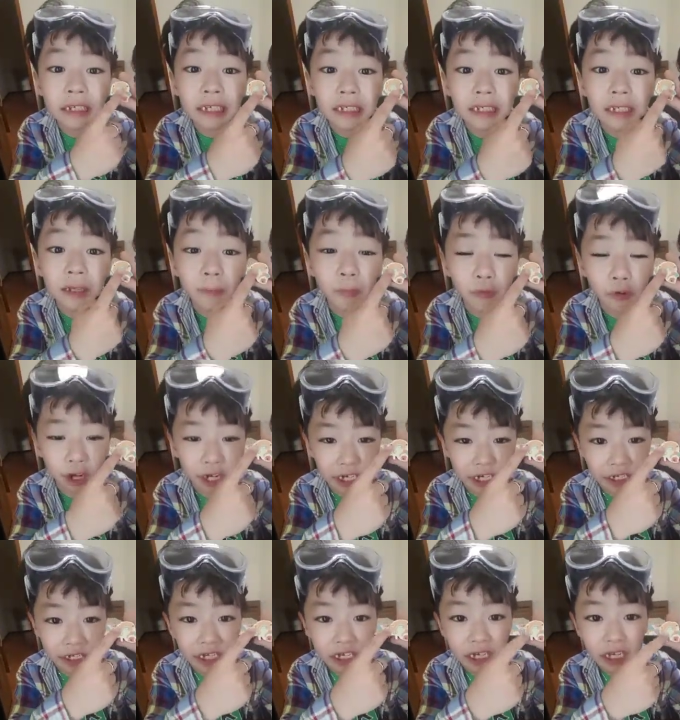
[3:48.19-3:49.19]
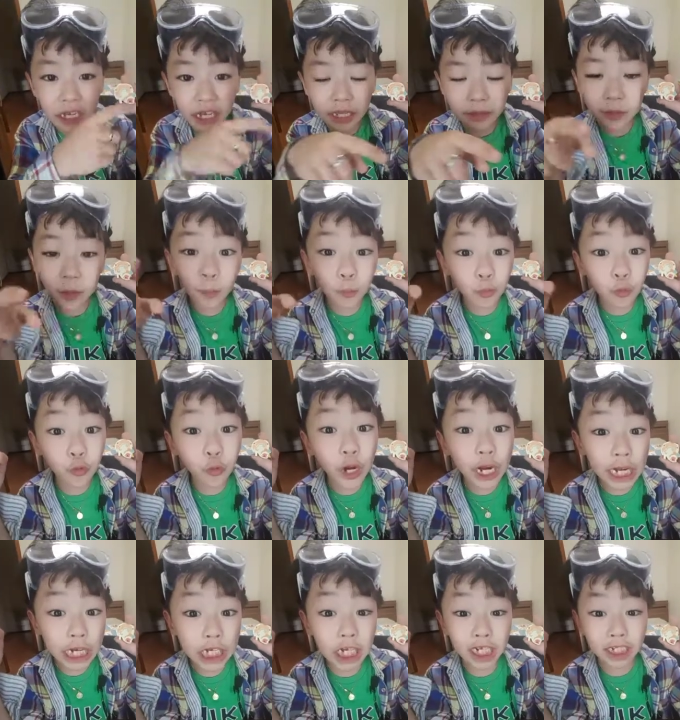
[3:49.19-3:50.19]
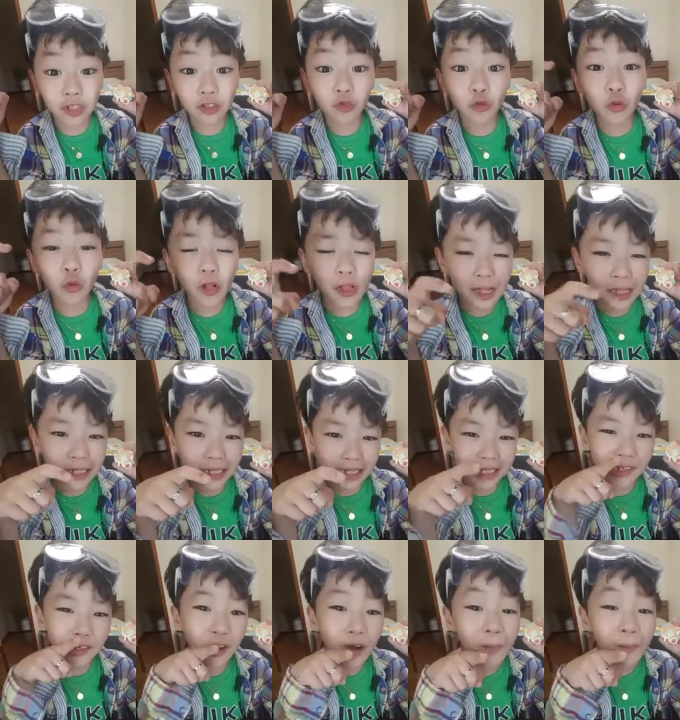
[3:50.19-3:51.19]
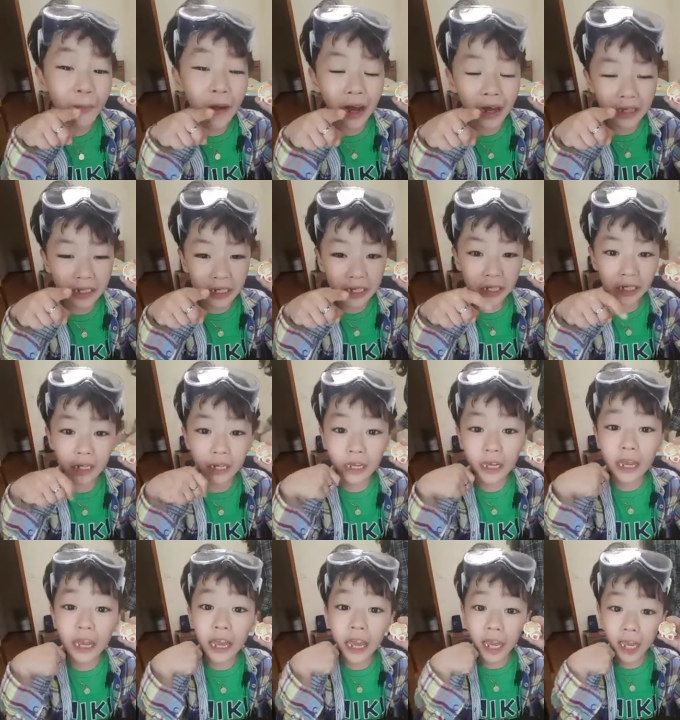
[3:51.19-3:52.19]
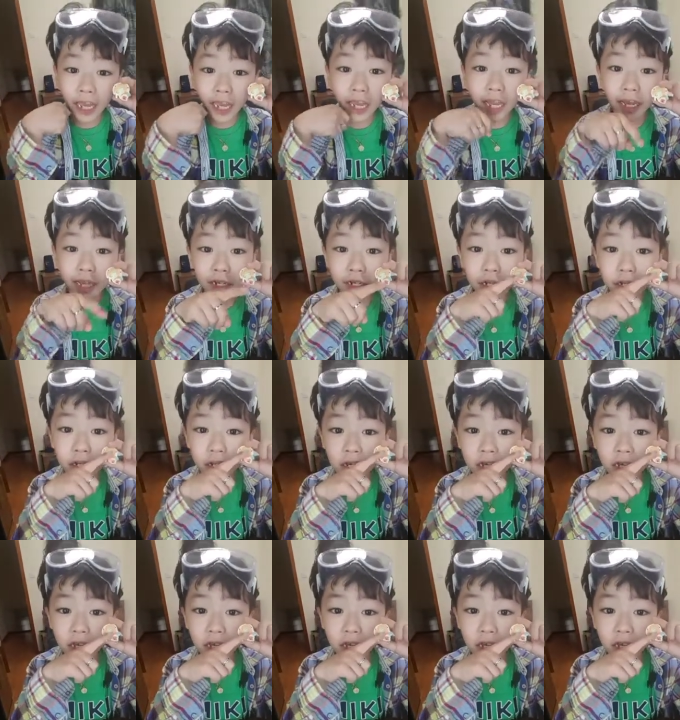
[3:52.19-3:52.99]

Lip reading: the brain. The brain controls your body, and